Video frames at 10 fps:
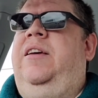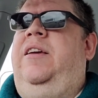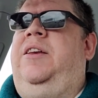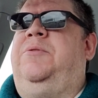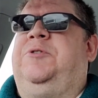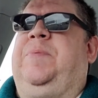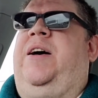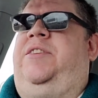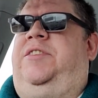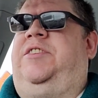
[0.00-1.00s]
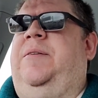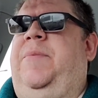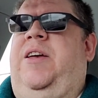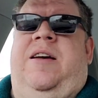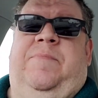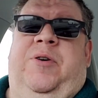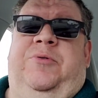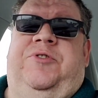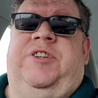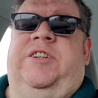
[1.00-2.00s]
in response to something I
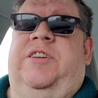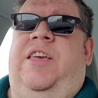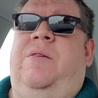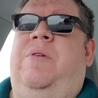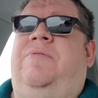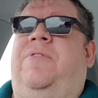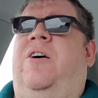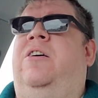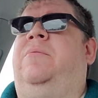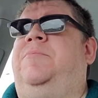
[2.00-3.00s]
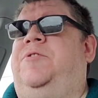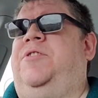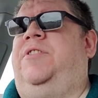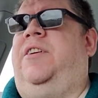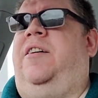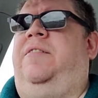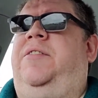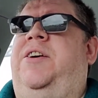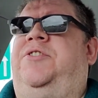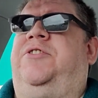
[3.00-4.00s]
posted on Kiwi Farms
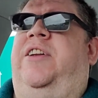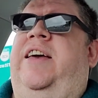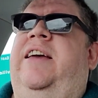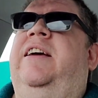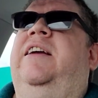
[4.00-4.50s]
yesterday.